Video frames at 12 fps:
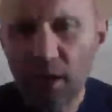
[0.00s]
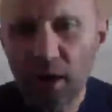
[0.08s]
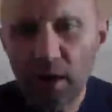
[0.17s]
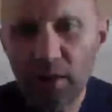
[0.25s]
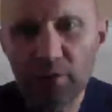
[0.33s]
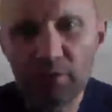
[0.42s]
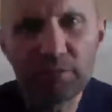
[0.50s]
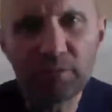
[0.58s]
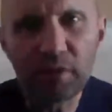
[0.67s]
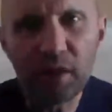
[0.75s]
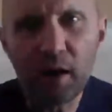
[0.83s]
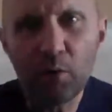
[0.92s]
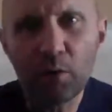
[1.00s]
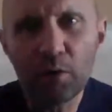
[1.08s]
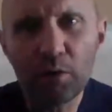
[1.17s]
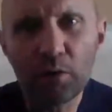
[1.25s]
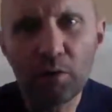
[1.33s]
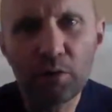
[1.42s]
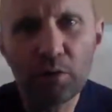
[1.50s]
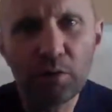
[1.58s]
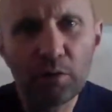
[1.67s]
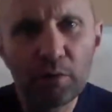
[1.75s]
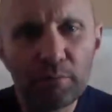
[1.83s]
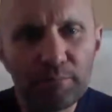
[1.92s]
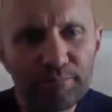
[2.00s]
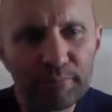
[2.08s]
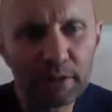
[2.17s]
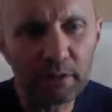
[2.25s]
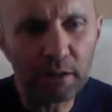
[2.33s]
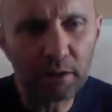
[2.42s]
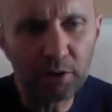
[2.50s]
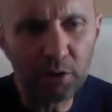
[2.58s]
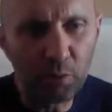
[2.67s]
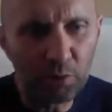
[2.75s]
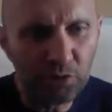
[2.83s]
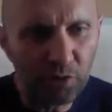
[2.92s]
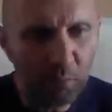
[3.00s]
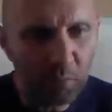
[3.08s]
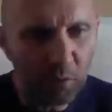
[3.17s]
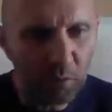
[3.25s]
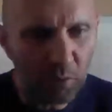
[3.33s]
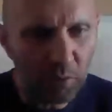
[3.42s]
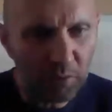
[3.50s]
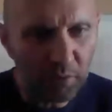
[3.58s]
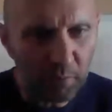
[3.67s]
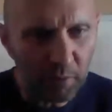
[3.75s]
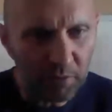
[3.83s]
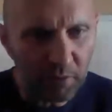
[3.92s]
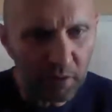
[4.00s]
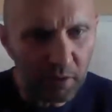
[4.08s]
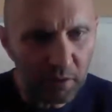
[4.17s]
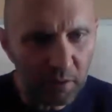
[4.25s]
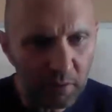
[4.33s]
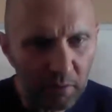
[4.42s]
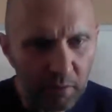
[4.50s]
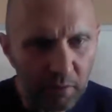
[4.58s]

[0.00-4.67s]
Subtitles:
The flower, do you know which number it was? Let me see.